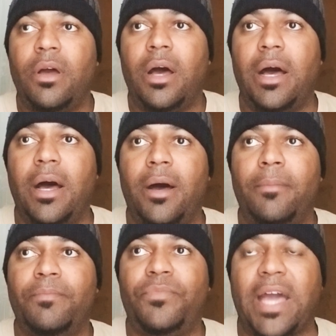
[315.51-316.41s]

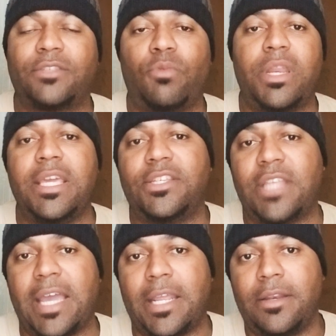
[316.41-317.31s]
um that's what he
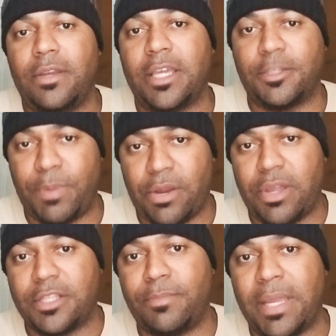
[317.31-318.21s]
stated.
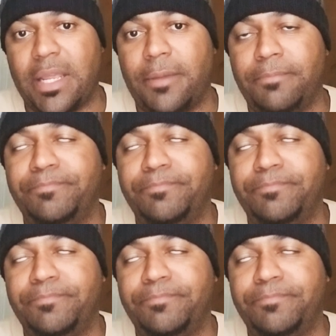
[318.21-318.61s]
Experience beat him.